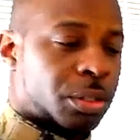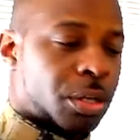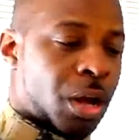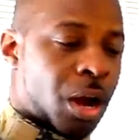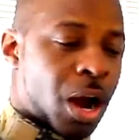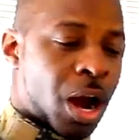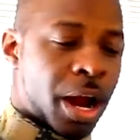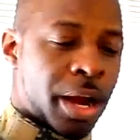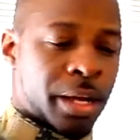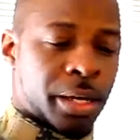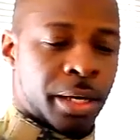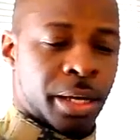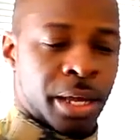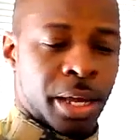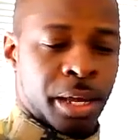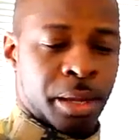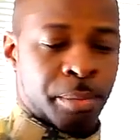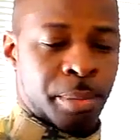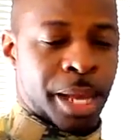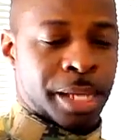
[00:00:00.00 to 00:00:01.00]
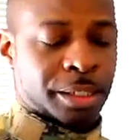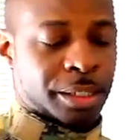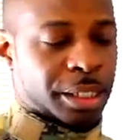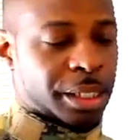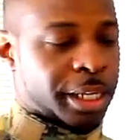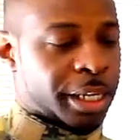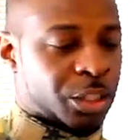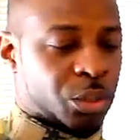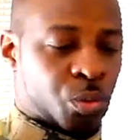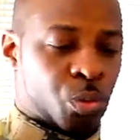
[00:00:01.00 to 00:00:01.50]
All right, and
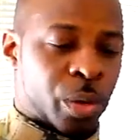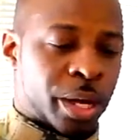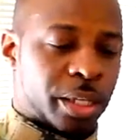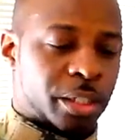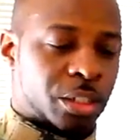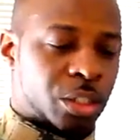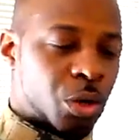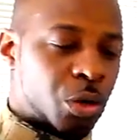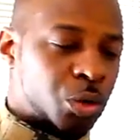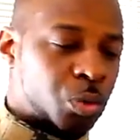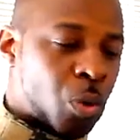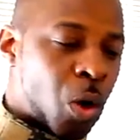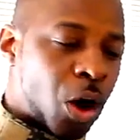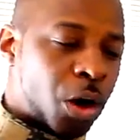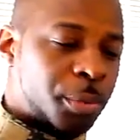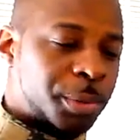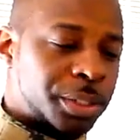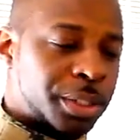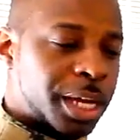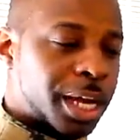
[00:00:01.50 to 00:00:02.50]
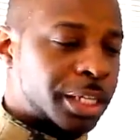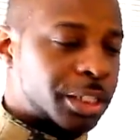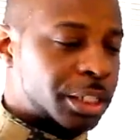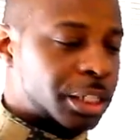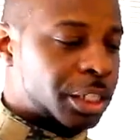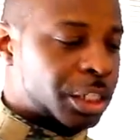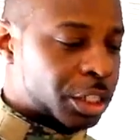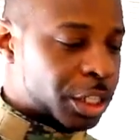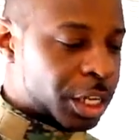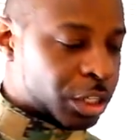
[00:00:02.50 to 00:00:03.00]
basically it's wick, so it's water
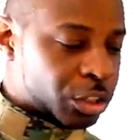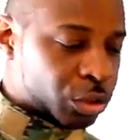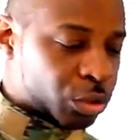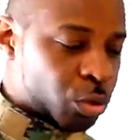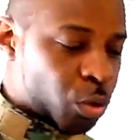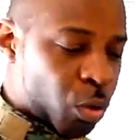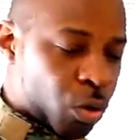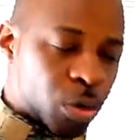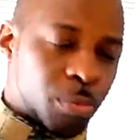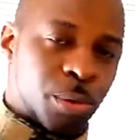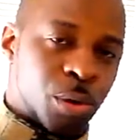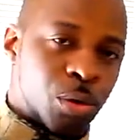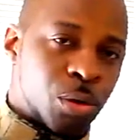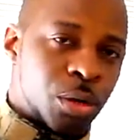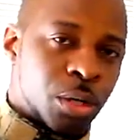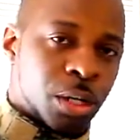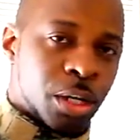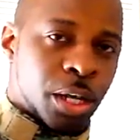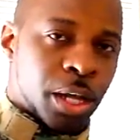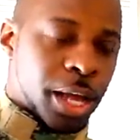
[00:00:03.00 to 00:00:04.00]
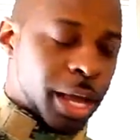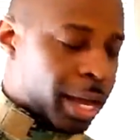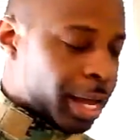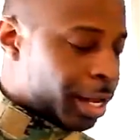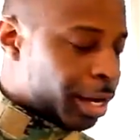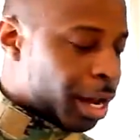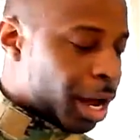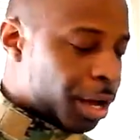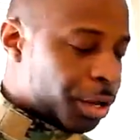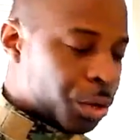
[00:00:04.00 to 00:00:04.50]
protection. It's durable,
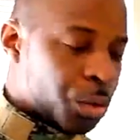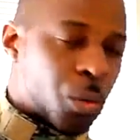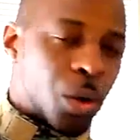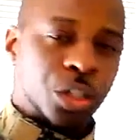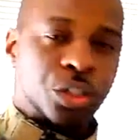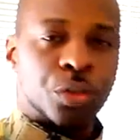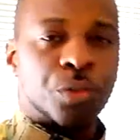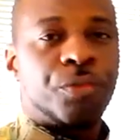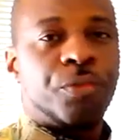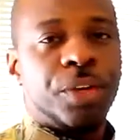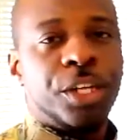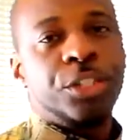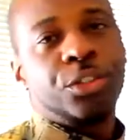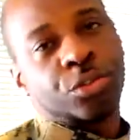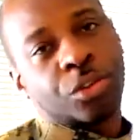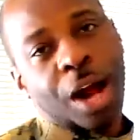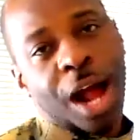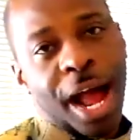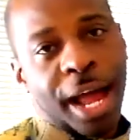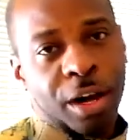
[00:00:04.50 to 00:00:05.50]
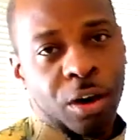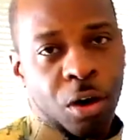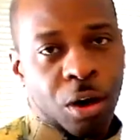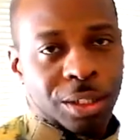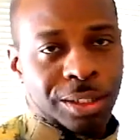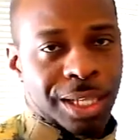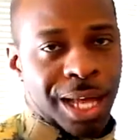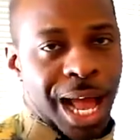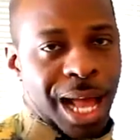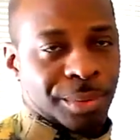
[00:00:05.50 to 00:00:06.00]
and you want your feet dry at
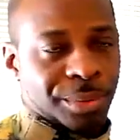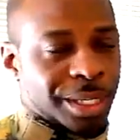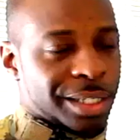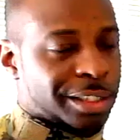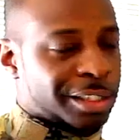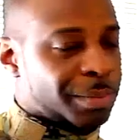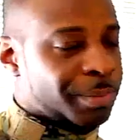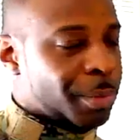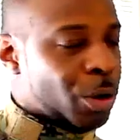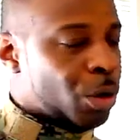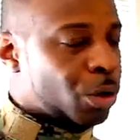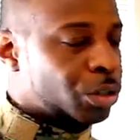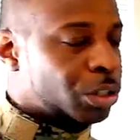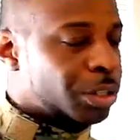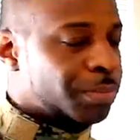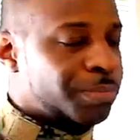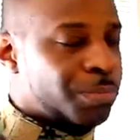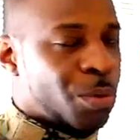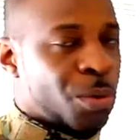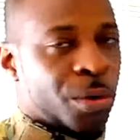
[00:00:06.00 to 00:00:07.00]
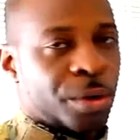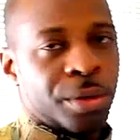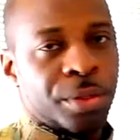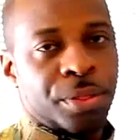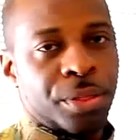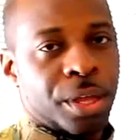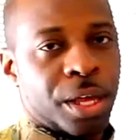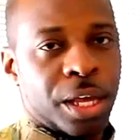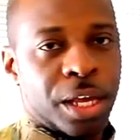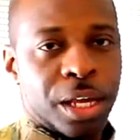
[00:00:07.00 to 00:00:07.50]
all times. That's the most
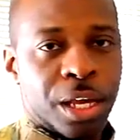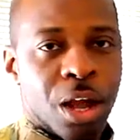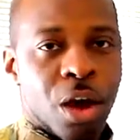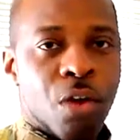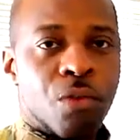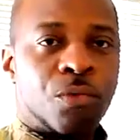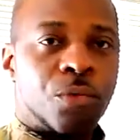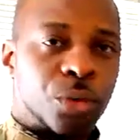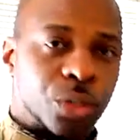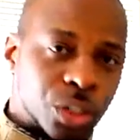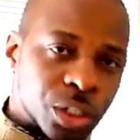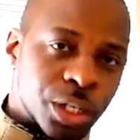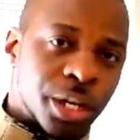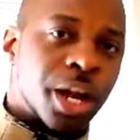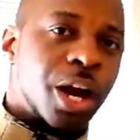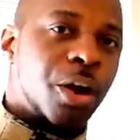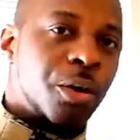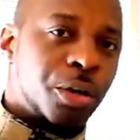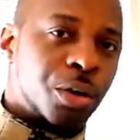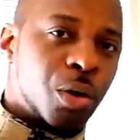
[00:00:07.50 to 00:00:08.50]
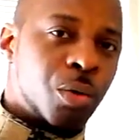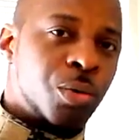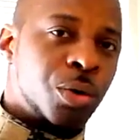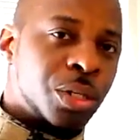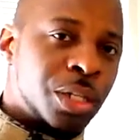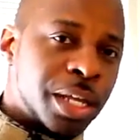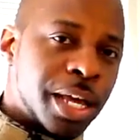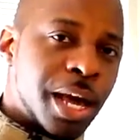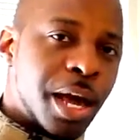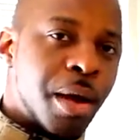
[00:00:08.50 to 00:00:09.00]
important thing for scenario
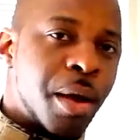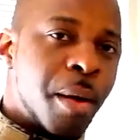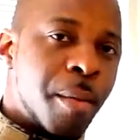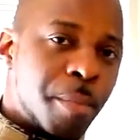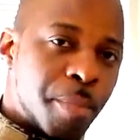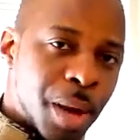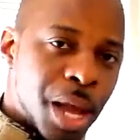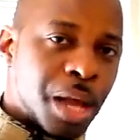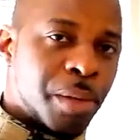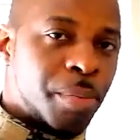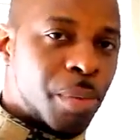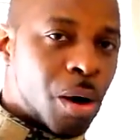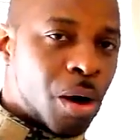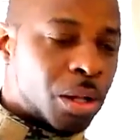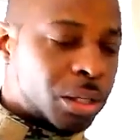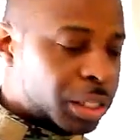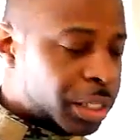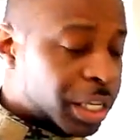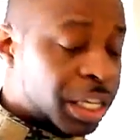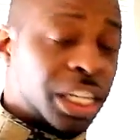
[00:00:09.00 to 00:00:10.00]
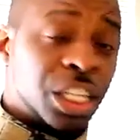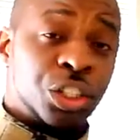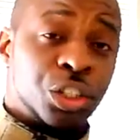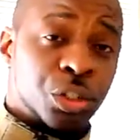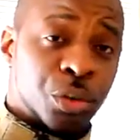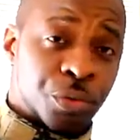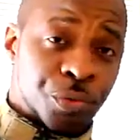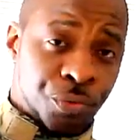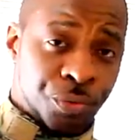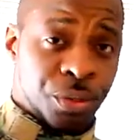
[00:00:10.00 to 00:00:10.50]
woodland paintballing is
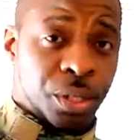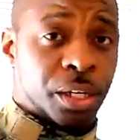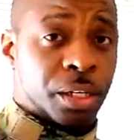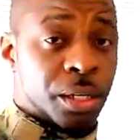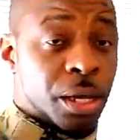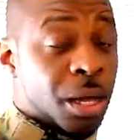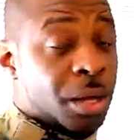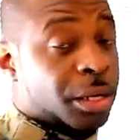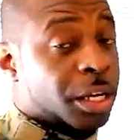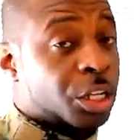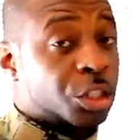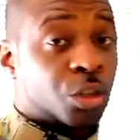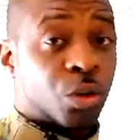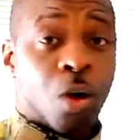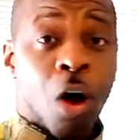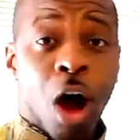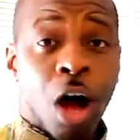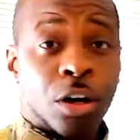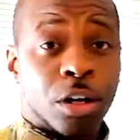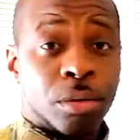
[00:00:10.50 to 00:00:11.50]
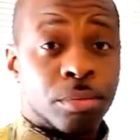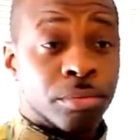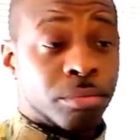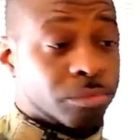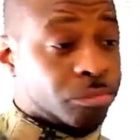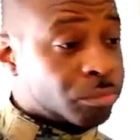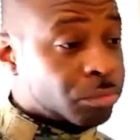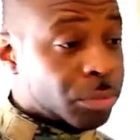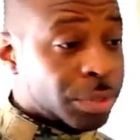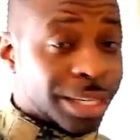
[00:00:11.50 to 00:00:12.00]
your feet, because you're on them
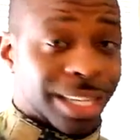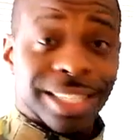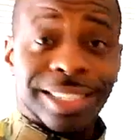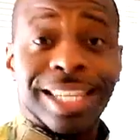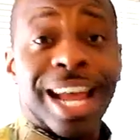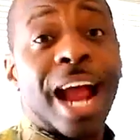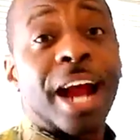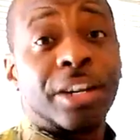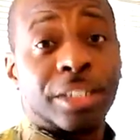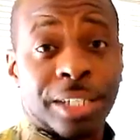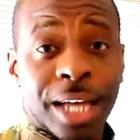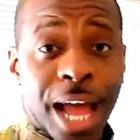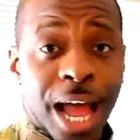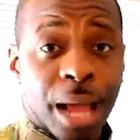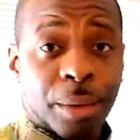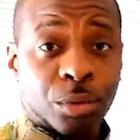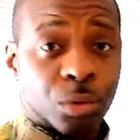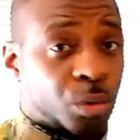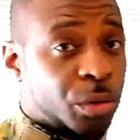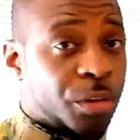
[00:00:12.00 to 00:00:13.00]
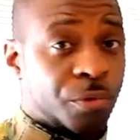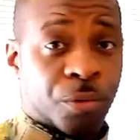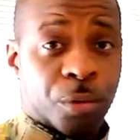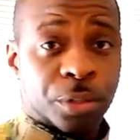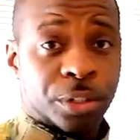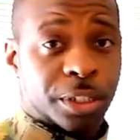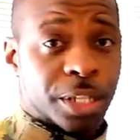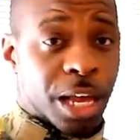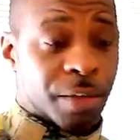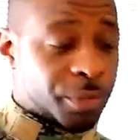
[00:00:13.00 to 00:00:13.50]
the entire time,
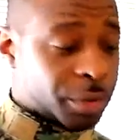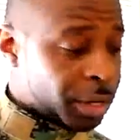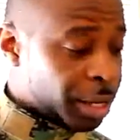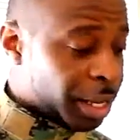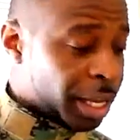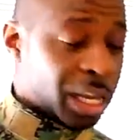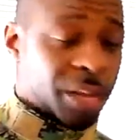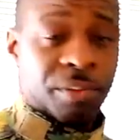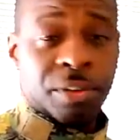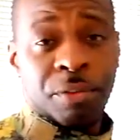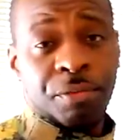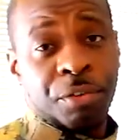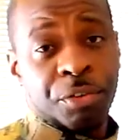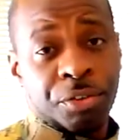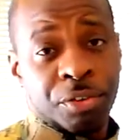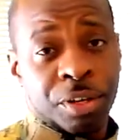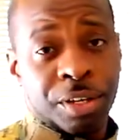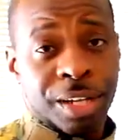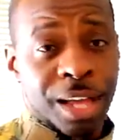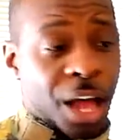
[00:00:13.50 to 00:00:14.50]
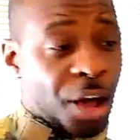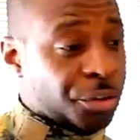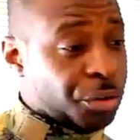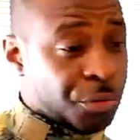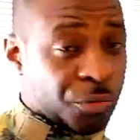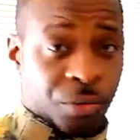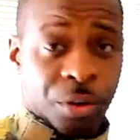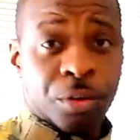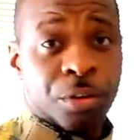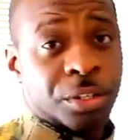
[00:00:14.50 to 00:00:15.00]
24/7. Even if you sit down,
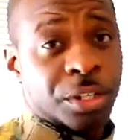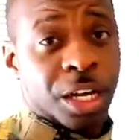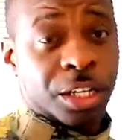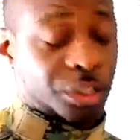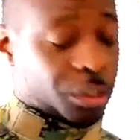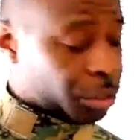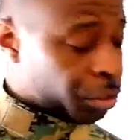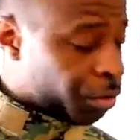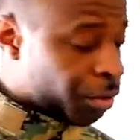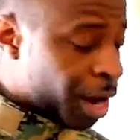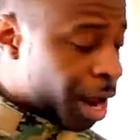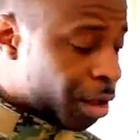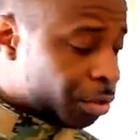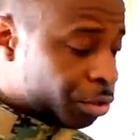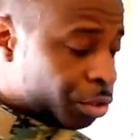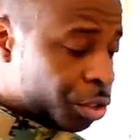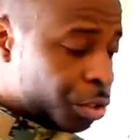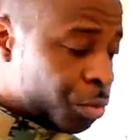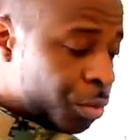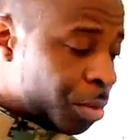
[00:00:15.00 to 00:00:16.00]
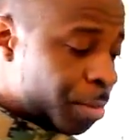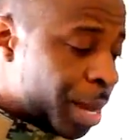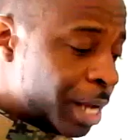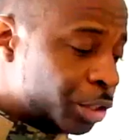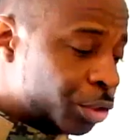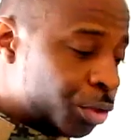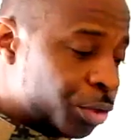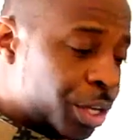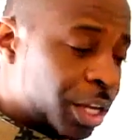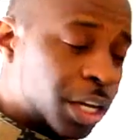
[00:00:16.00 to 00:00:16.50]
your feet are touching the ground. So you want to
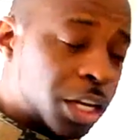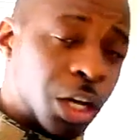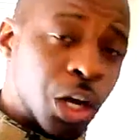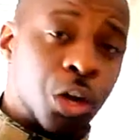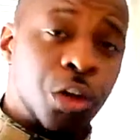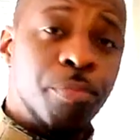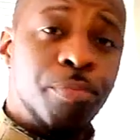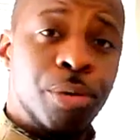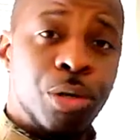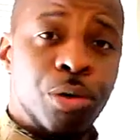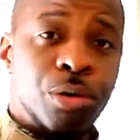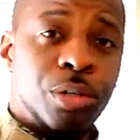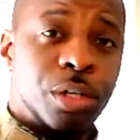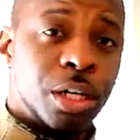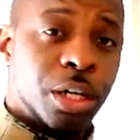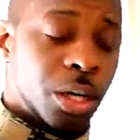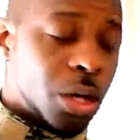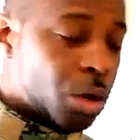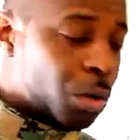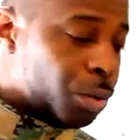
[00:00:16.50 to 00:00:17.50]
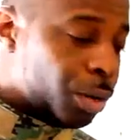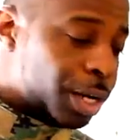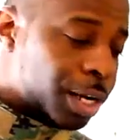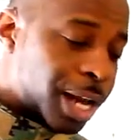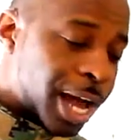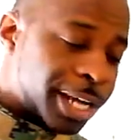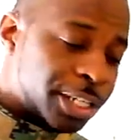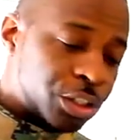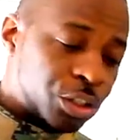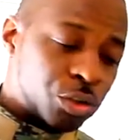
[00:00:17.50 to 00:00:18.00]
make sure you get a good boot with a
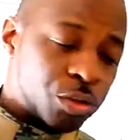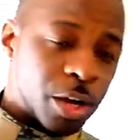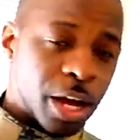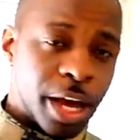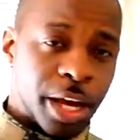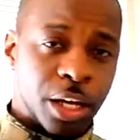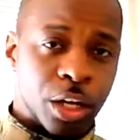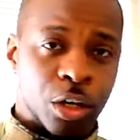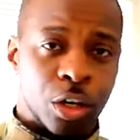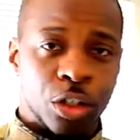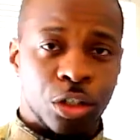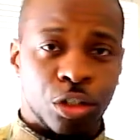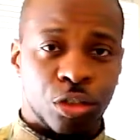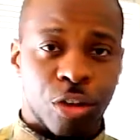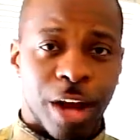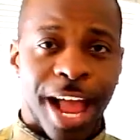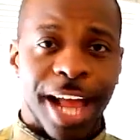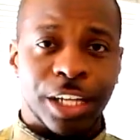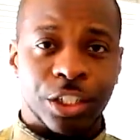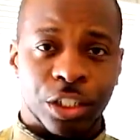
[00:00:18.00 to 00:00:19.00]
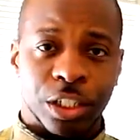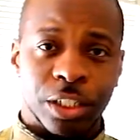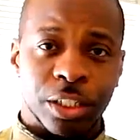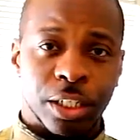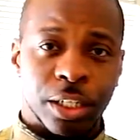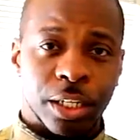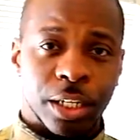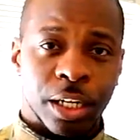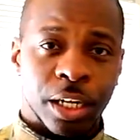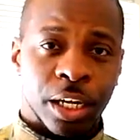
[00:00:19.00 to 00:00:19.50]
nice tread and good
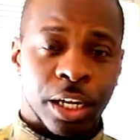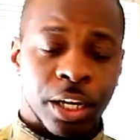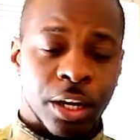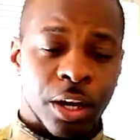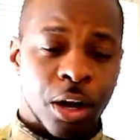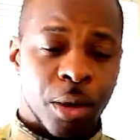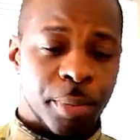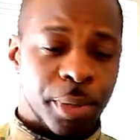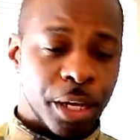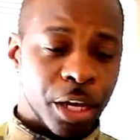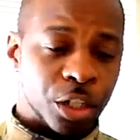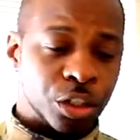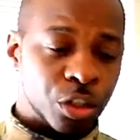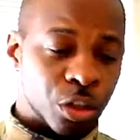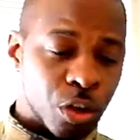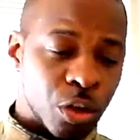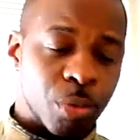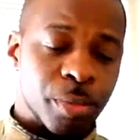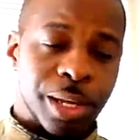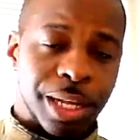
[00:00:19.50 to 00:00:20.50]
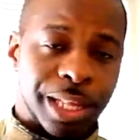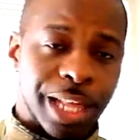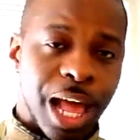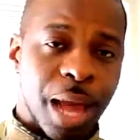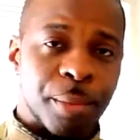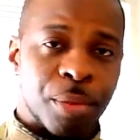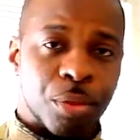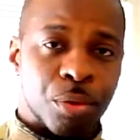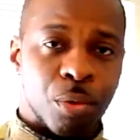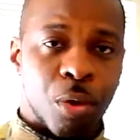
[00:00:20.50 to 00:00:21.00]
traction. You know, because you're going to be
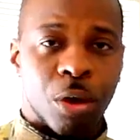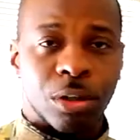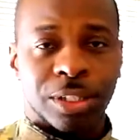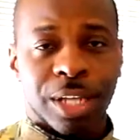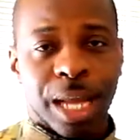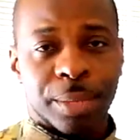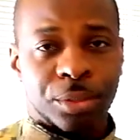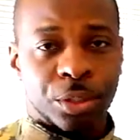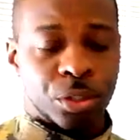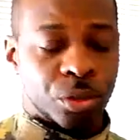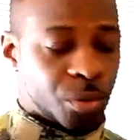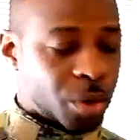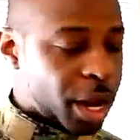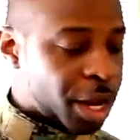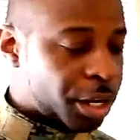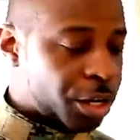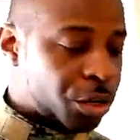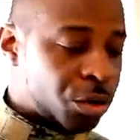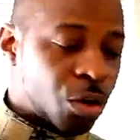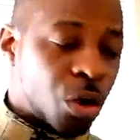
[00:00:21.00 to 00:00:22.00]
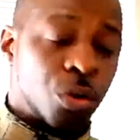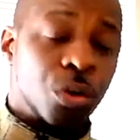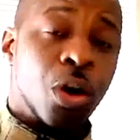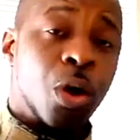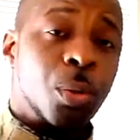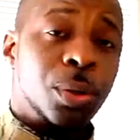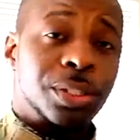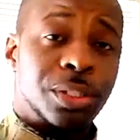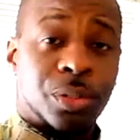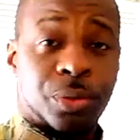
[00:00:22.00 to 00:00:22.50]
climbing through all types of terrain and you don't
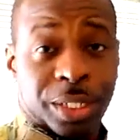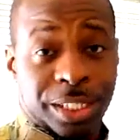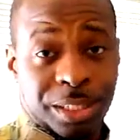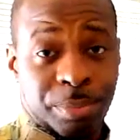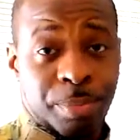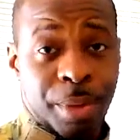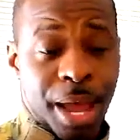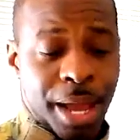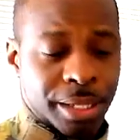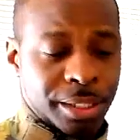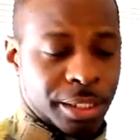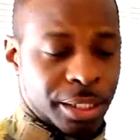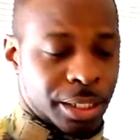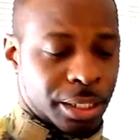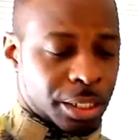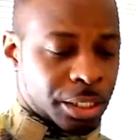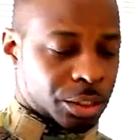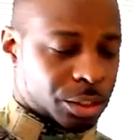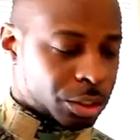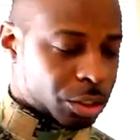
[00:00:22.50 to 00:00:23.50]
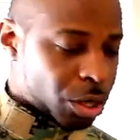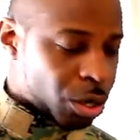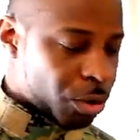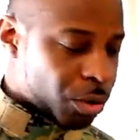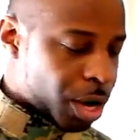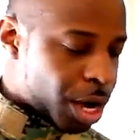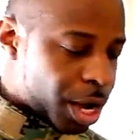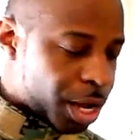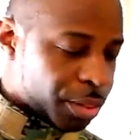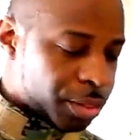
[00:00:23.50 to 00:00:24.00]
know what to expect.
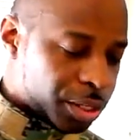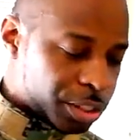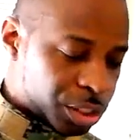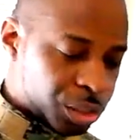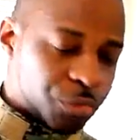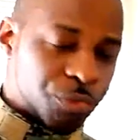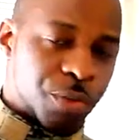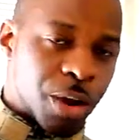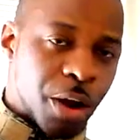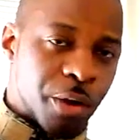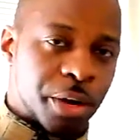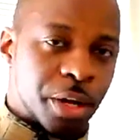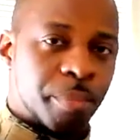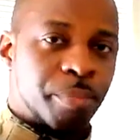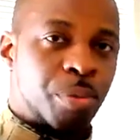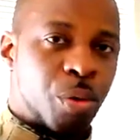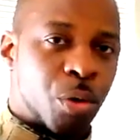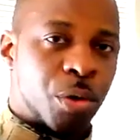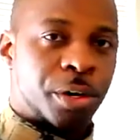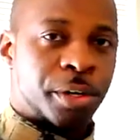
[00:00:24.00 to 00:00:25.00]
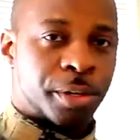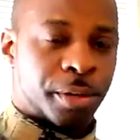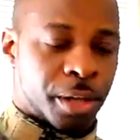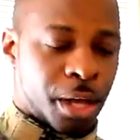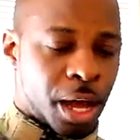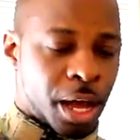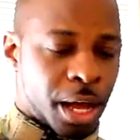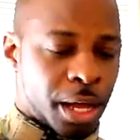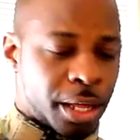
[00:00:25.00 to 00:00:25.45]
So this is very important.